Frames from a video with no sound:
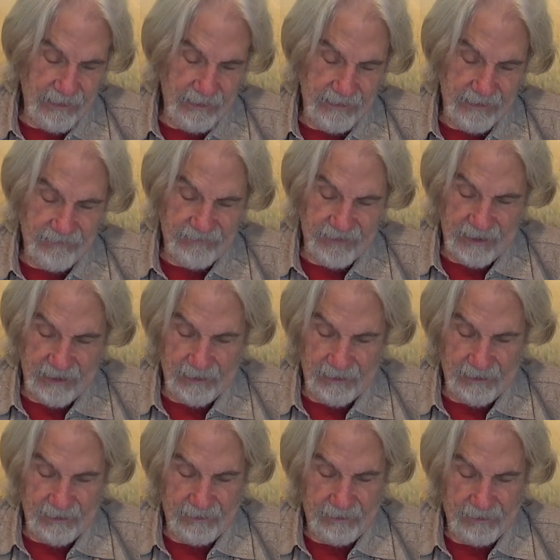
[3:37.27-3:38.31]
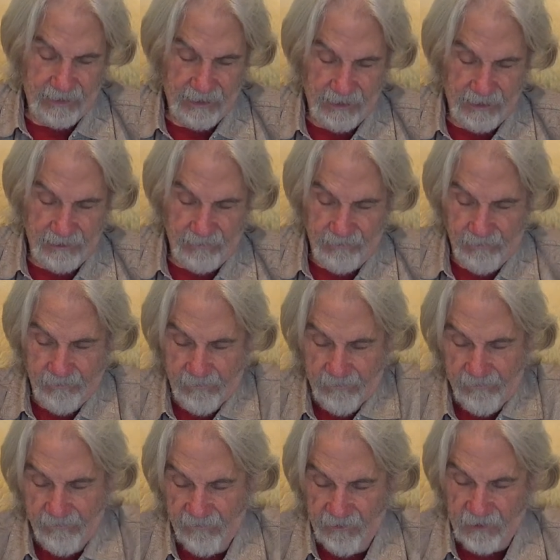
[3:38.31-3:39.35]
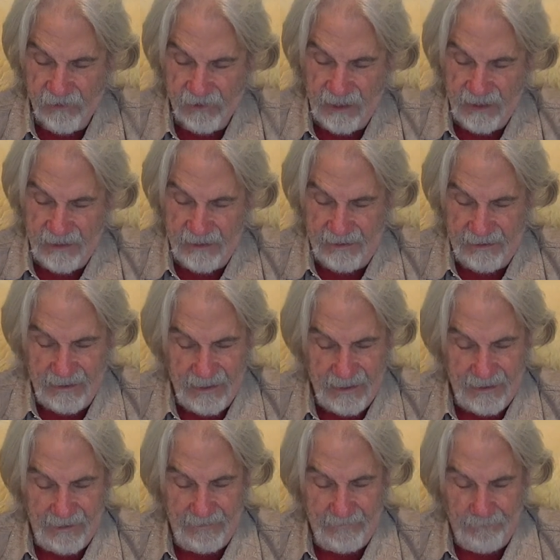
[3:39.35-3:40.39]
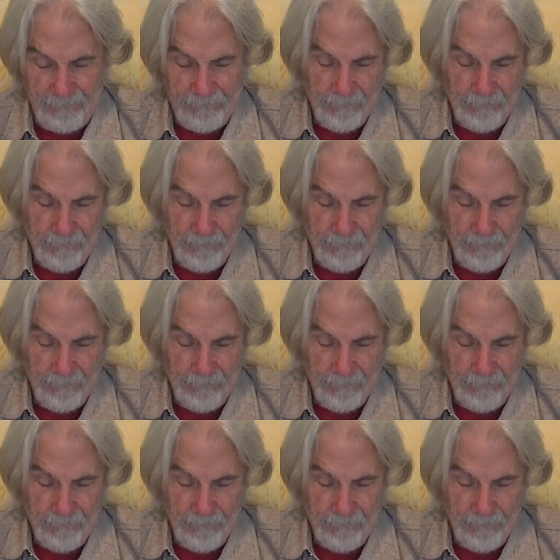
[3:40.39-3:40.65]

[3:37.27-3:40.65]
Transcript: And then finally, uh, verse 8 and 9.